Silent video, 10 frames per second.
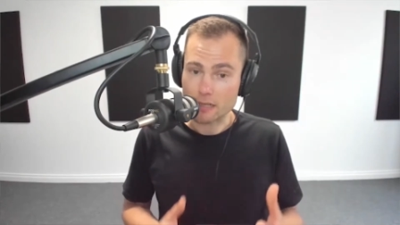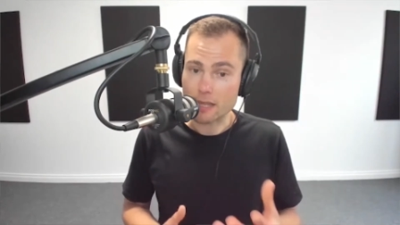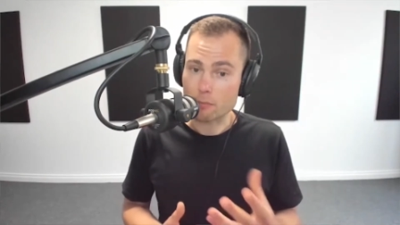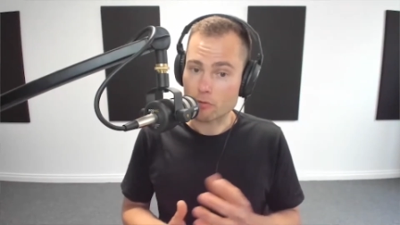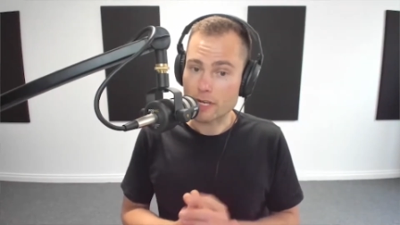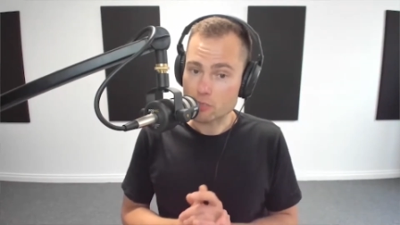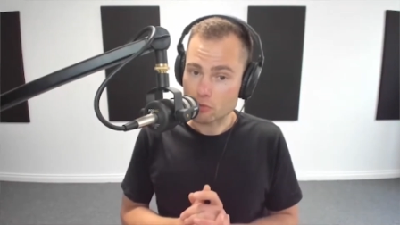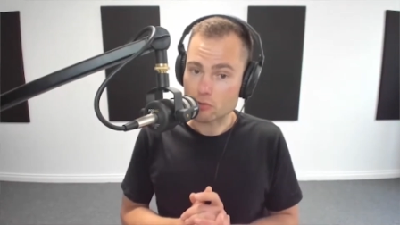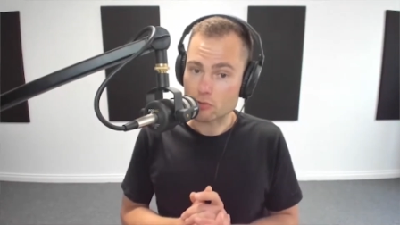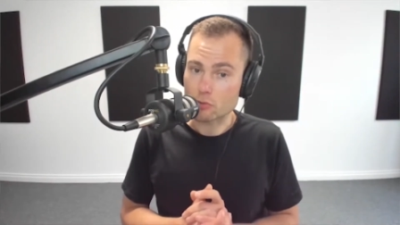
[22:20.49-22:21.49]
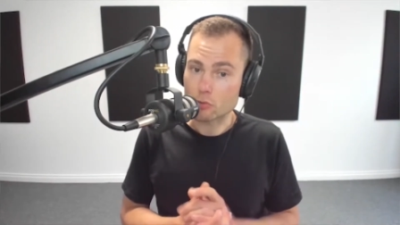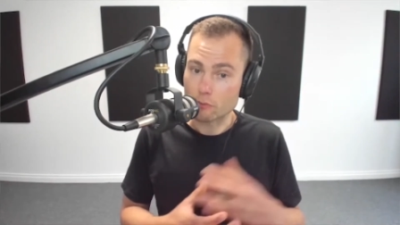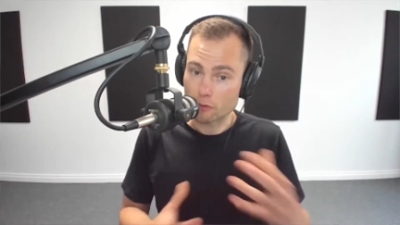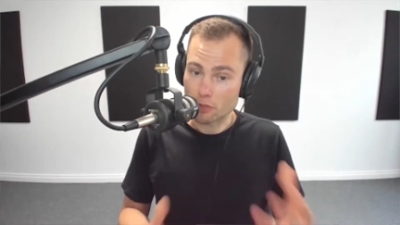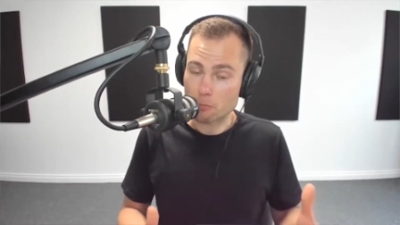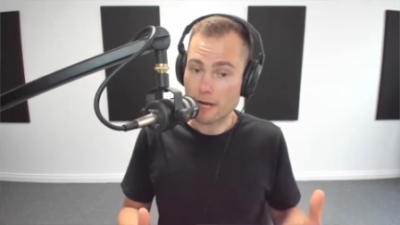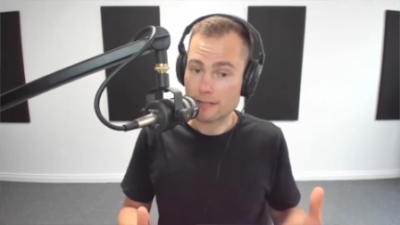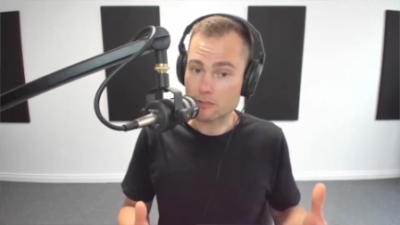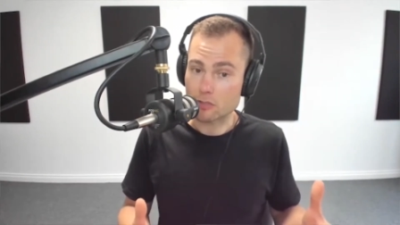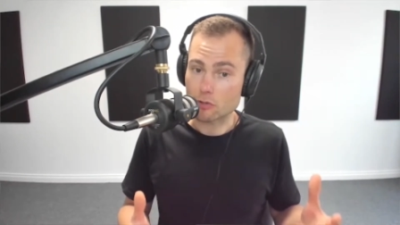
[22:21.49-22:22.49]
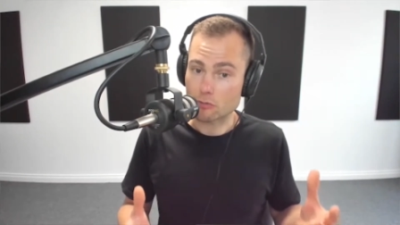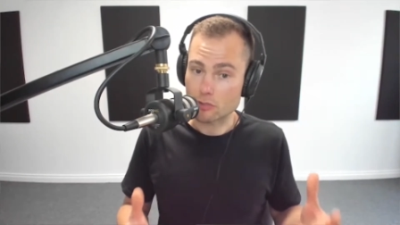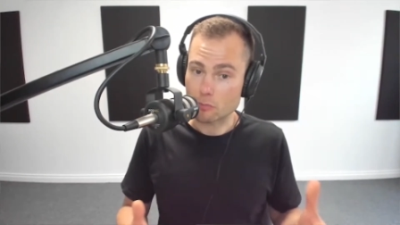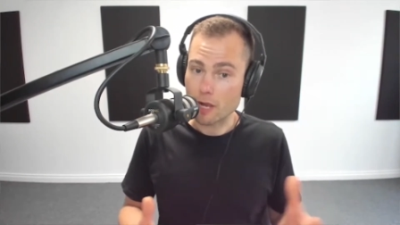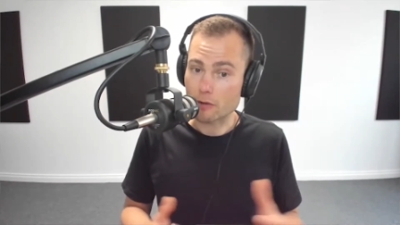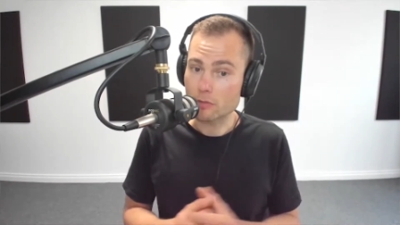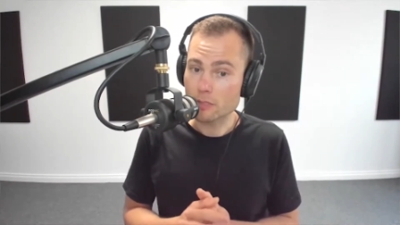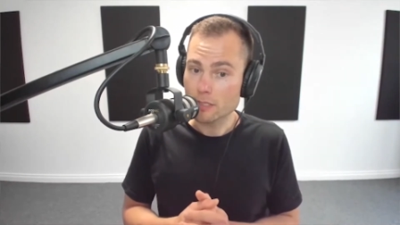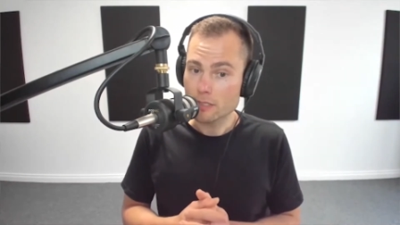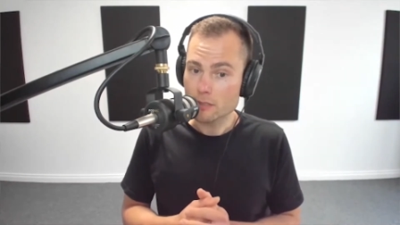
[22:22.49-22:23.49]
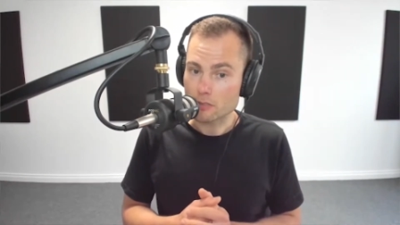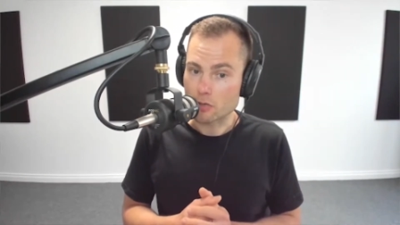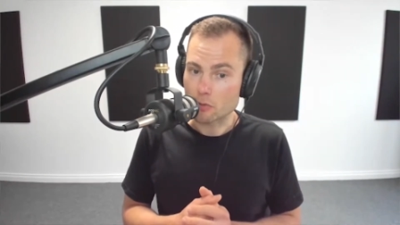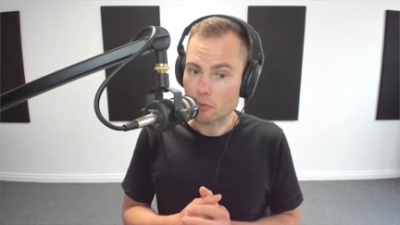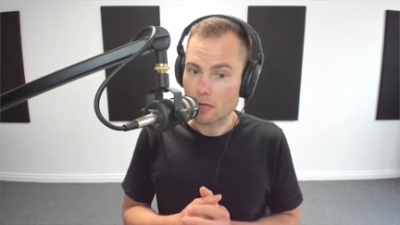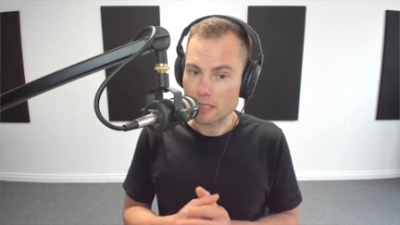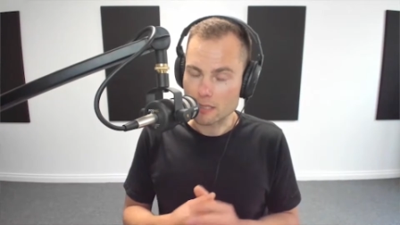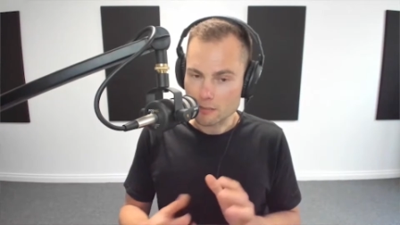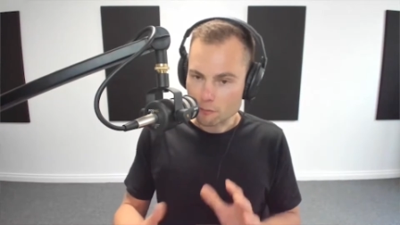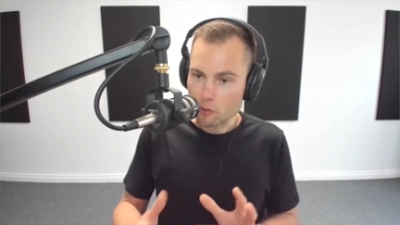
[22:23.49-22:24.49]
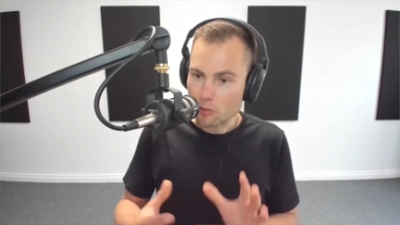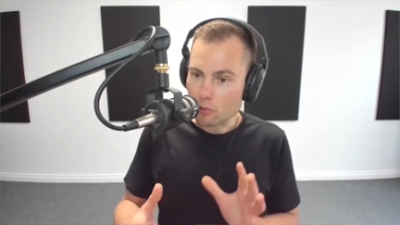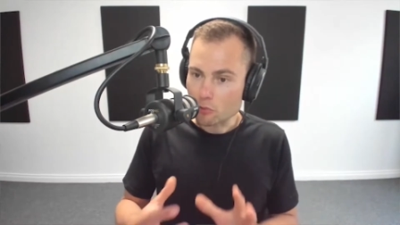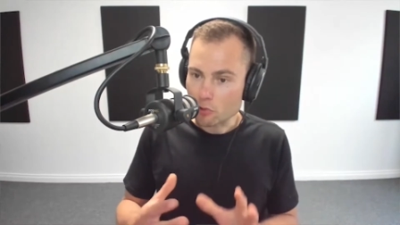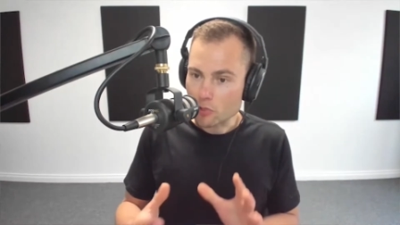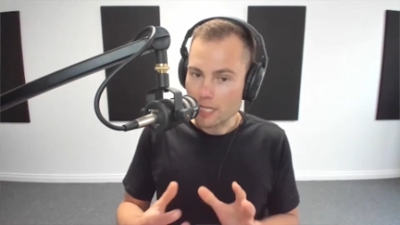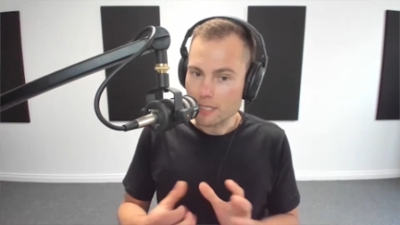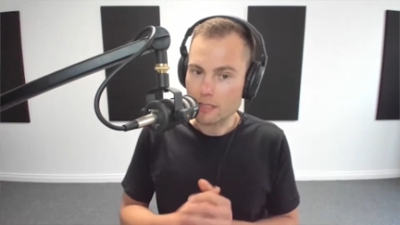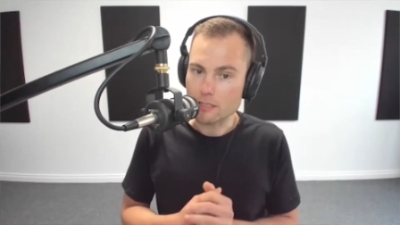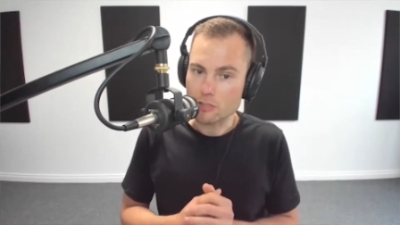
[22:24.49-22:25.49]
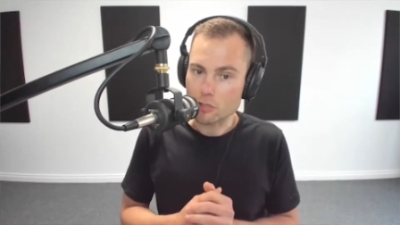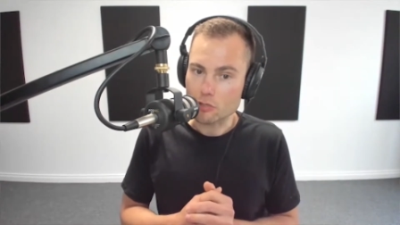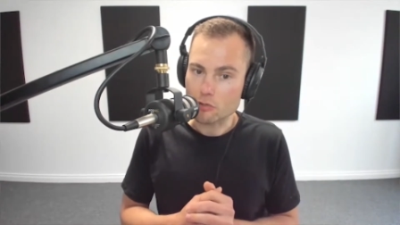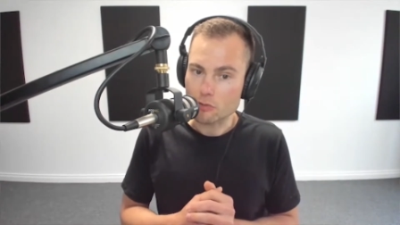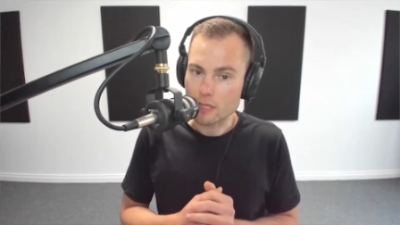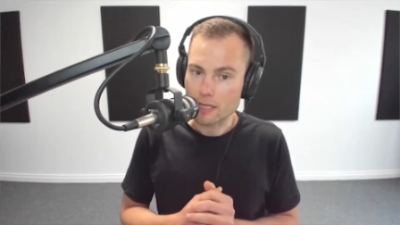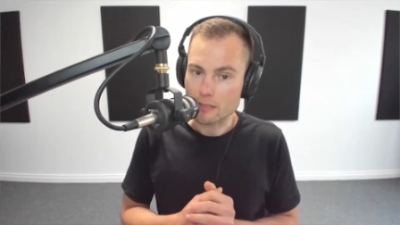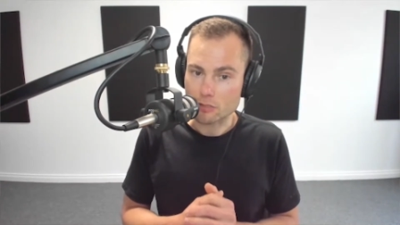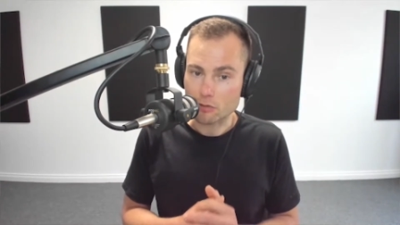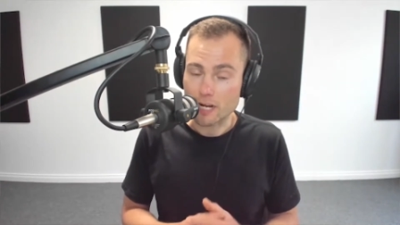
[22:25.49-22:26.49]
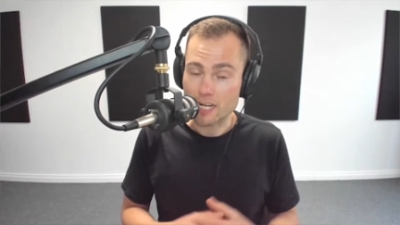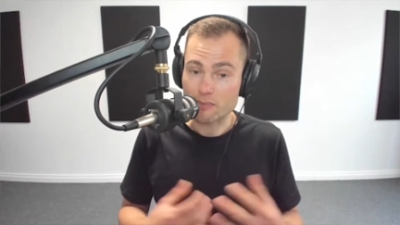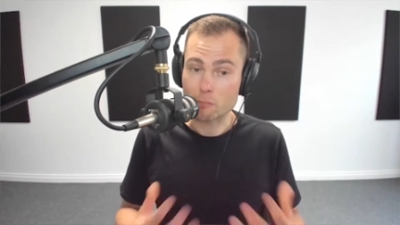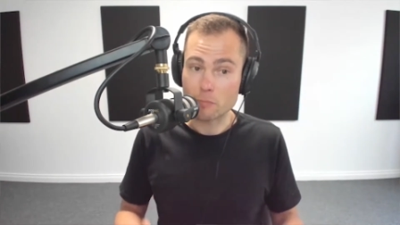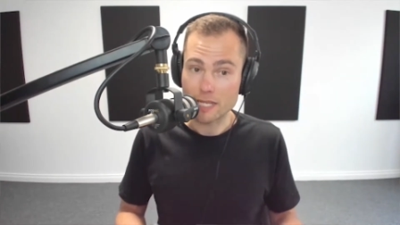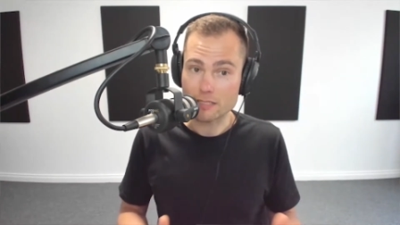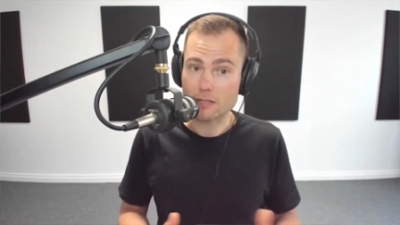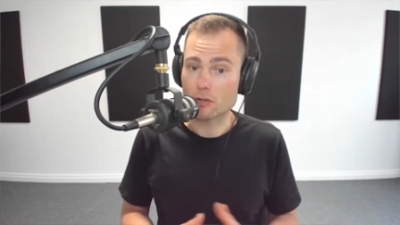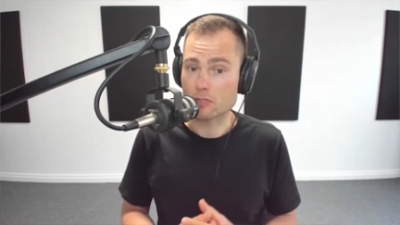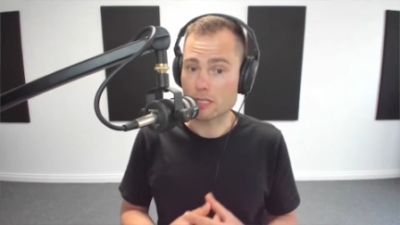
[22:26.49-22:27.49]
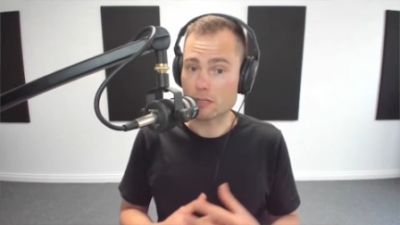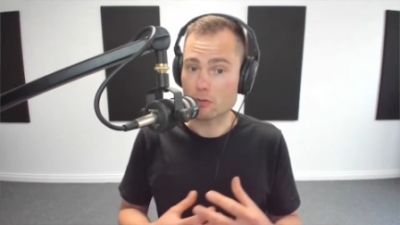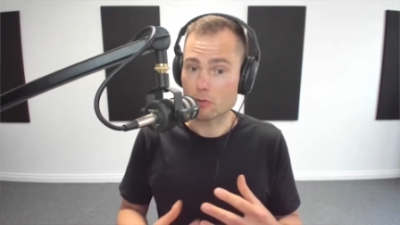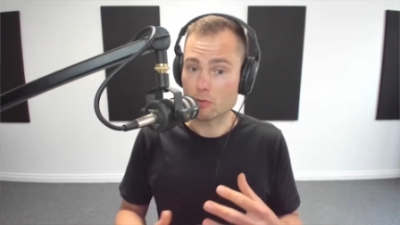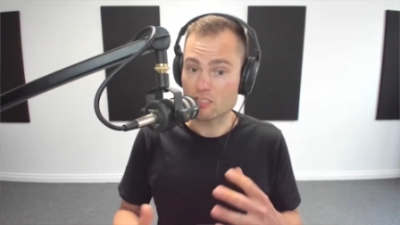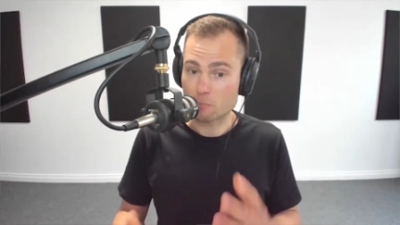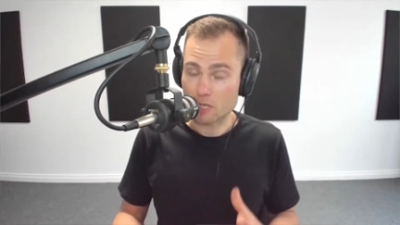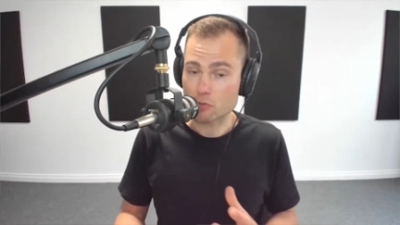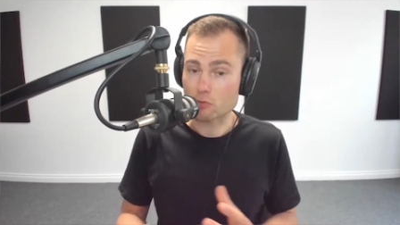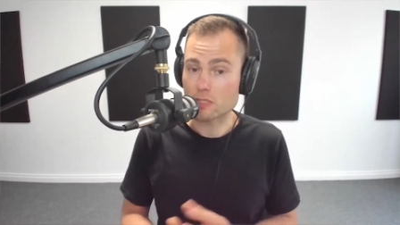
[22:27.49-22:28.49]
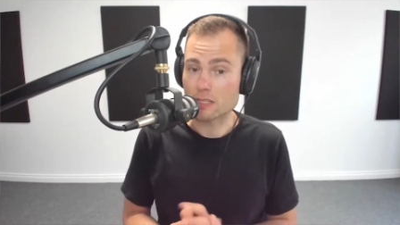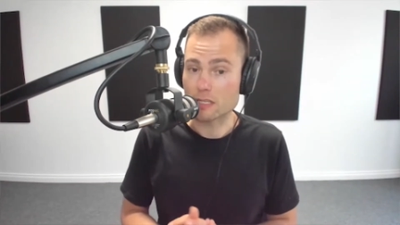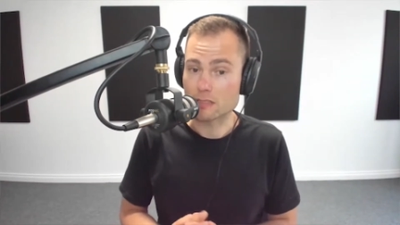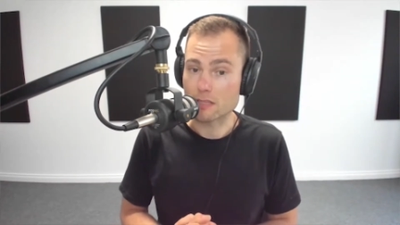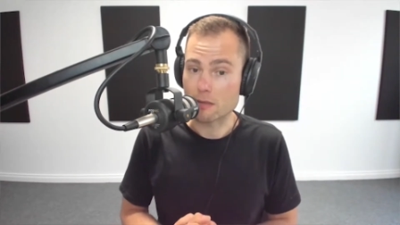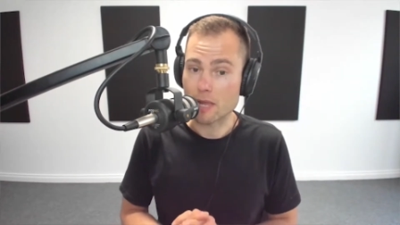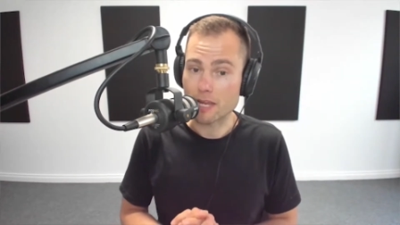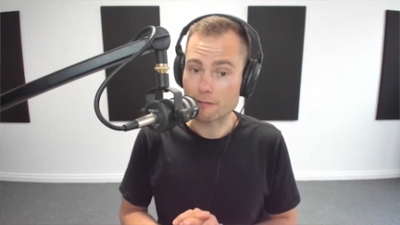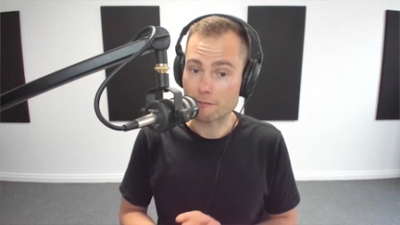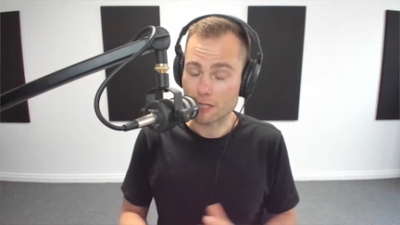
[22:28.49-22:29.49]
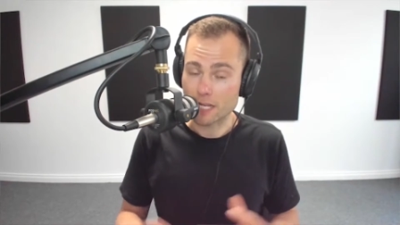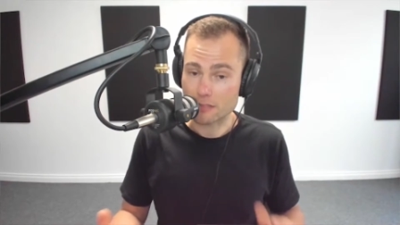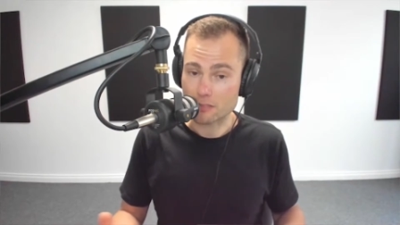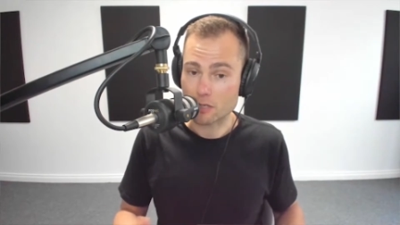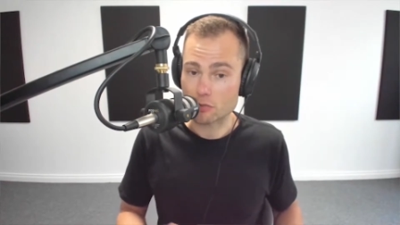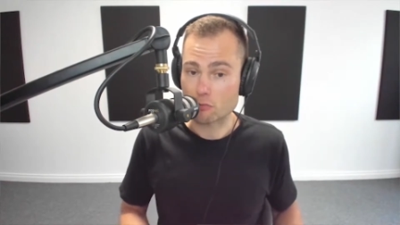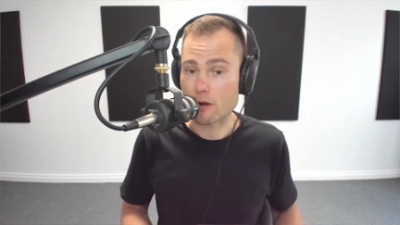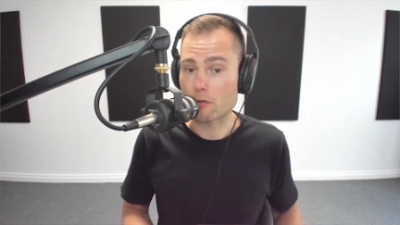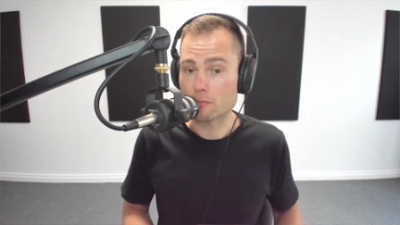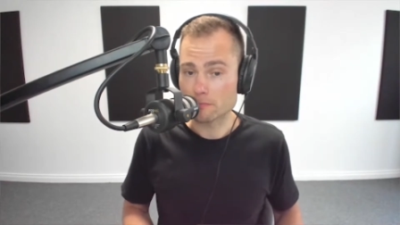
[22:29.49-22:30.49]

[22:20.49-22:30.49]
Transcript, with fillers: collaboration tool for the practice owner as well. So I think there's a few little unique things you can do there to create even better content or specialty things that may fit outside your realm.